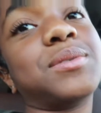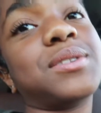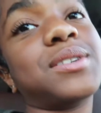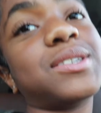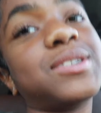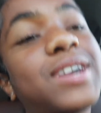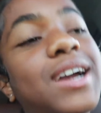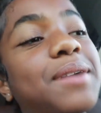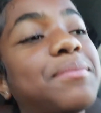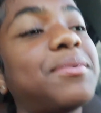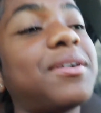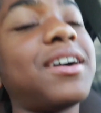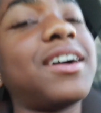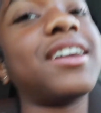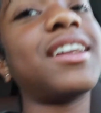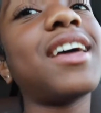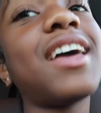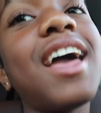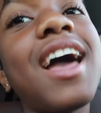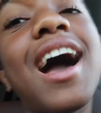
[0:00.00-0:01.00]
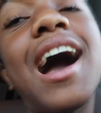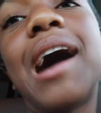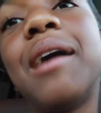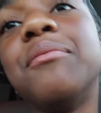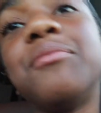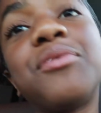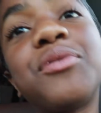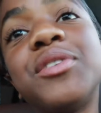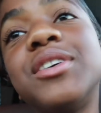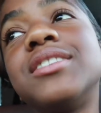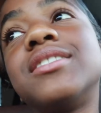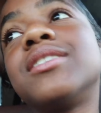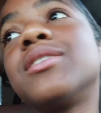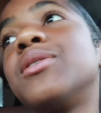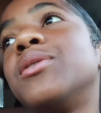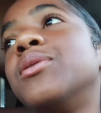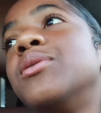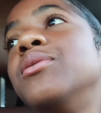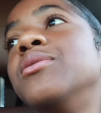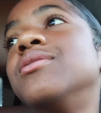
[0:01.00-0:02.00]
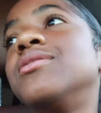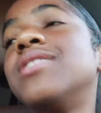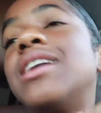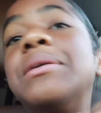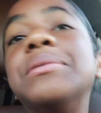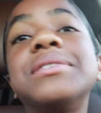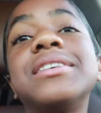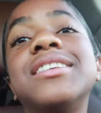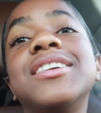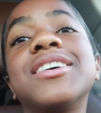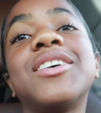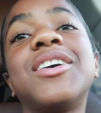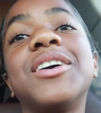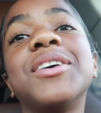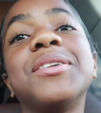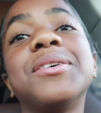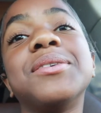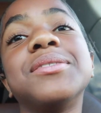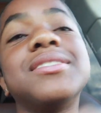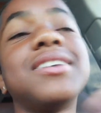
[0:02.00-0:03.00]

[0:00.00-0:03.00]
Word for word: with the tripod. I'm freezing cold, so I was in the car the whole